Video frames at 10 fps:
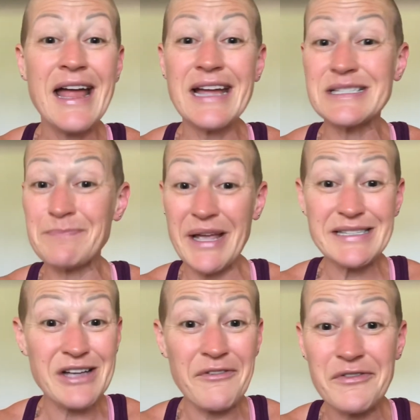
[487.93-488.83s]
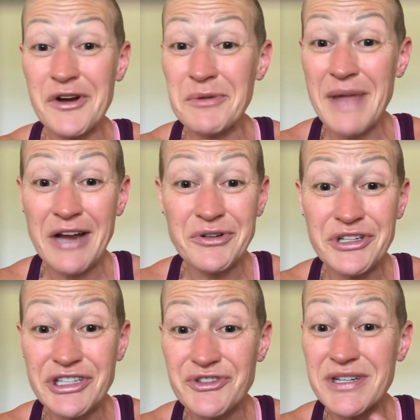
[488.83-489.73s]
it's based off of our
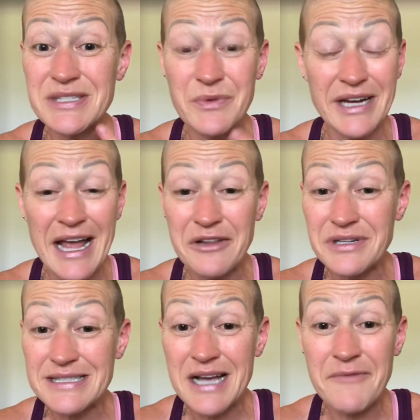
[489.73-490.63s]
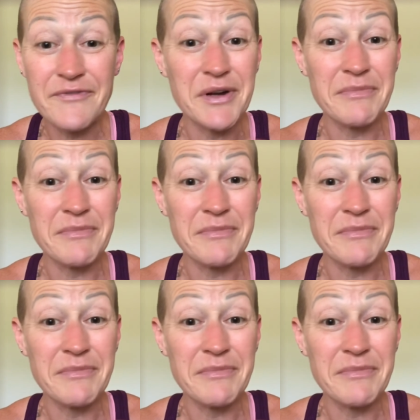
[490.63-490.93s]
macronutrients, where calories come from,